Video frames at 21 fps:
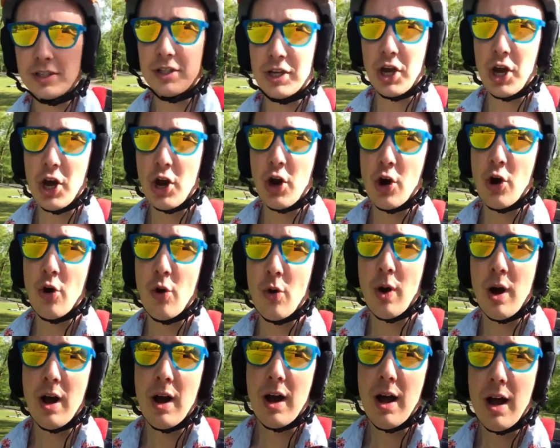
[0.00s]

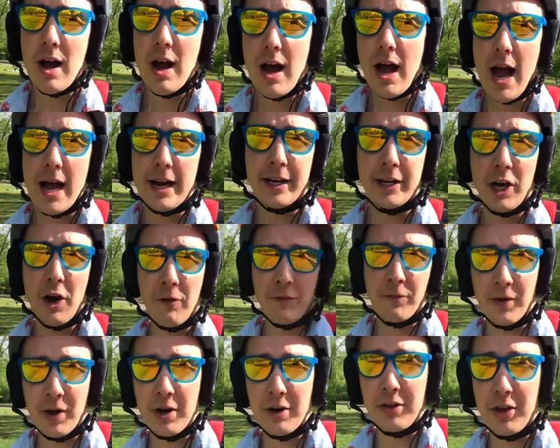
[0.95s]
so I can go
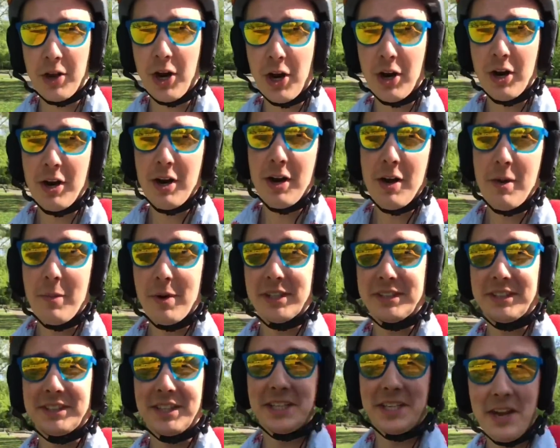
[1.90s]
further,
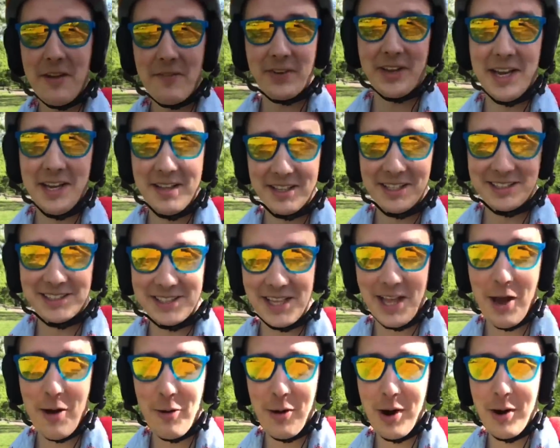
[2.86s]
but it's significantly
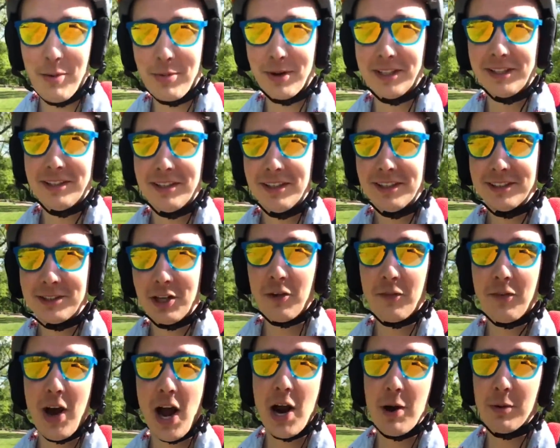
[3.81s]
slower. But
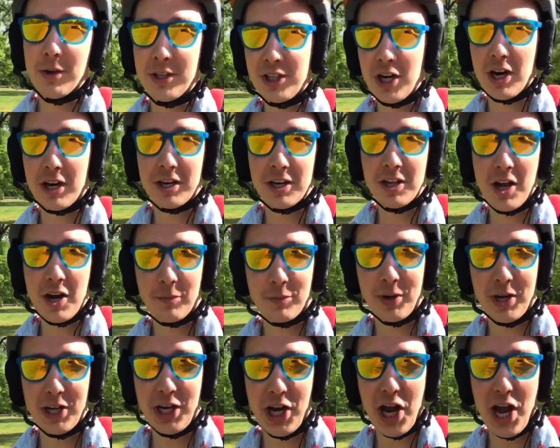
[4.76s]
so far we're chugging
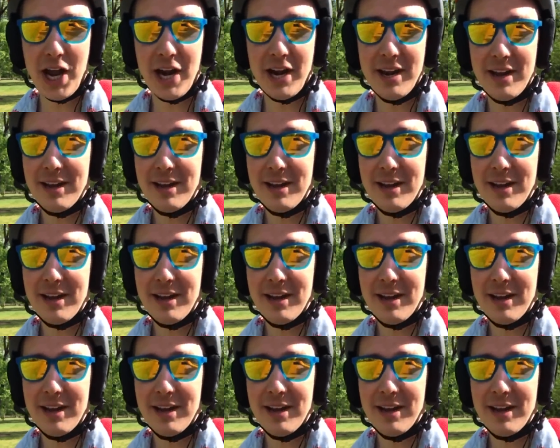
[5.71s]
along pretty good.